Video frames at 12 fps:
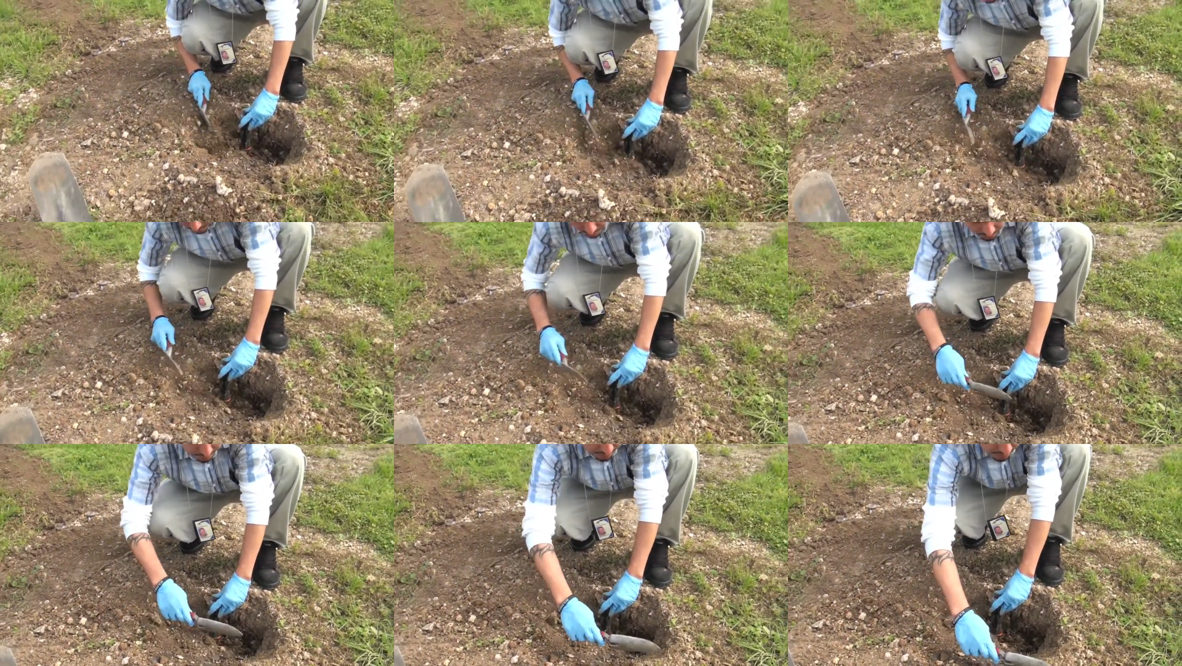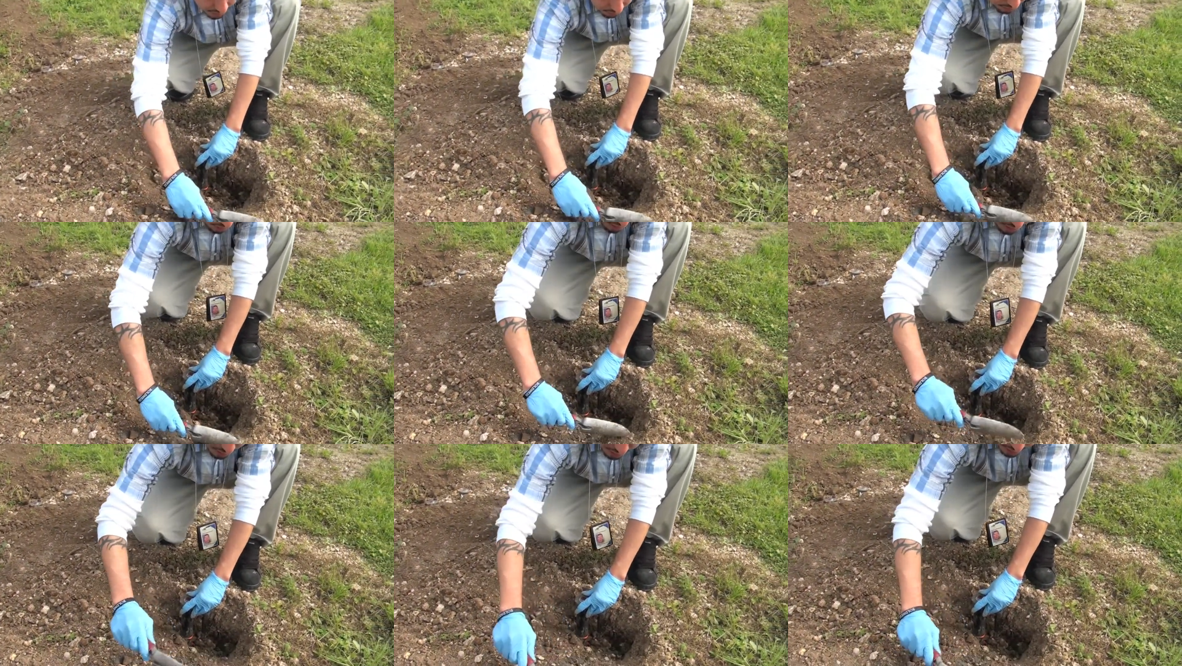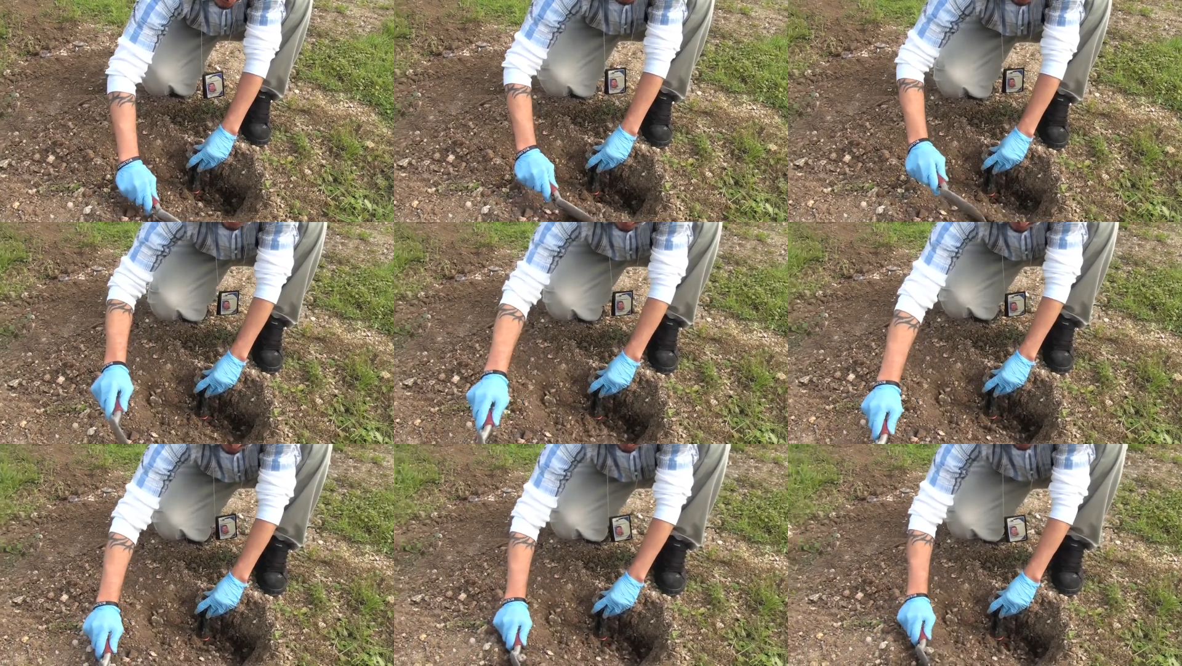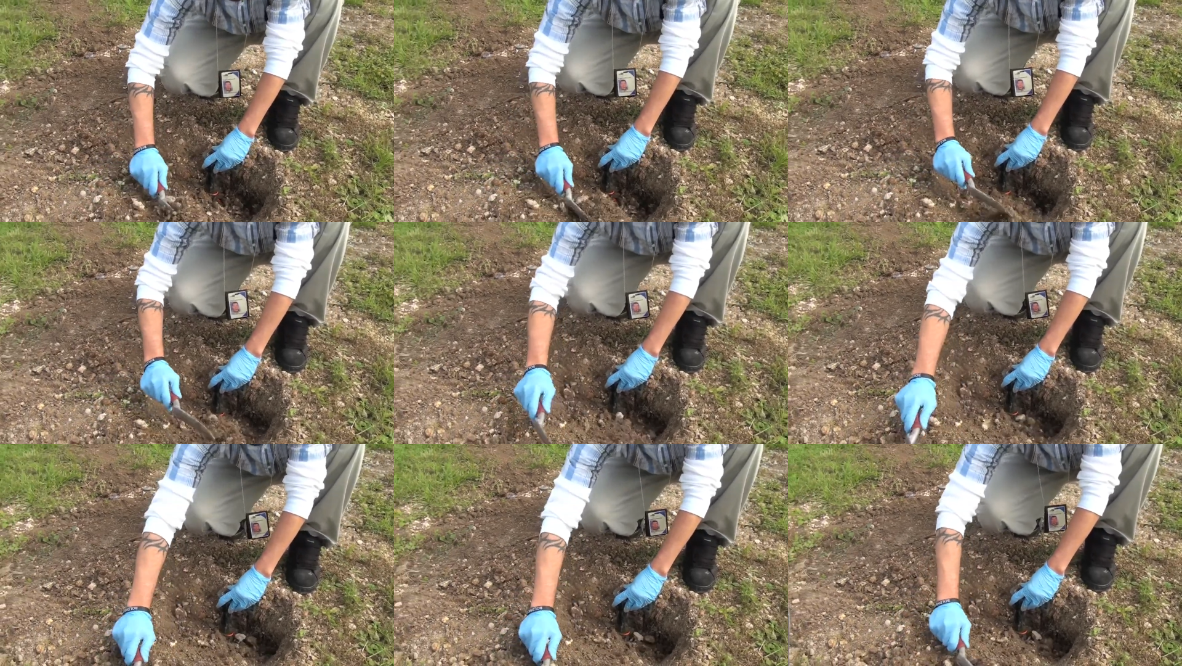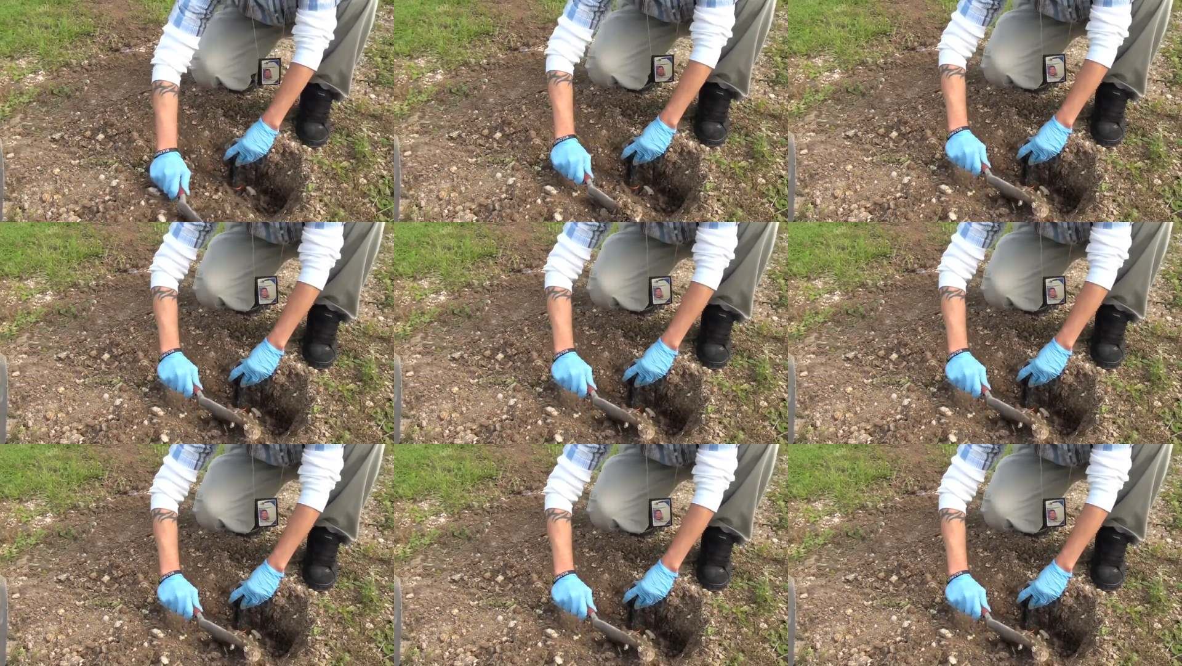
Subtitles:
No face is visible, so there are no lips to read.